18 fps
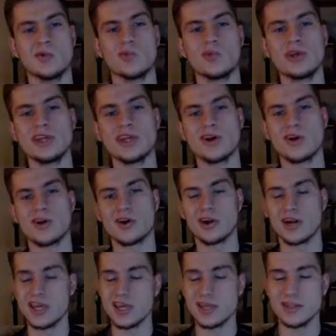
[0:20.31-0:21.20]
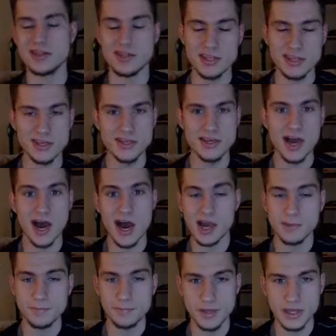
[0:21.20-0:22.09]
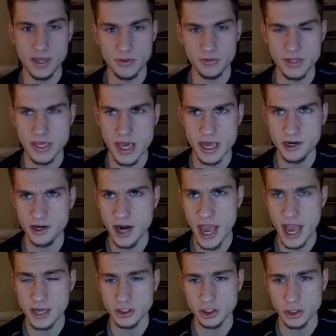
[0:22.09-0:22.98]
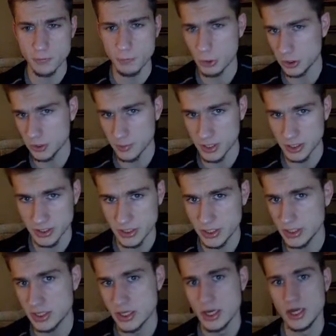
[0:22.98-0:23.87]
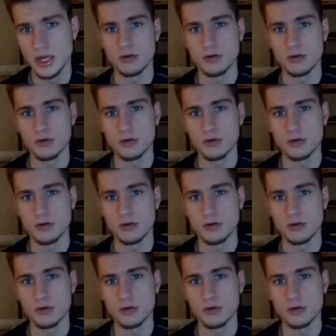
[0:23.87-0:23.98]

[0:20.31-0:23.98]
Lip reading: We are in the IPL, the International Pokemon League.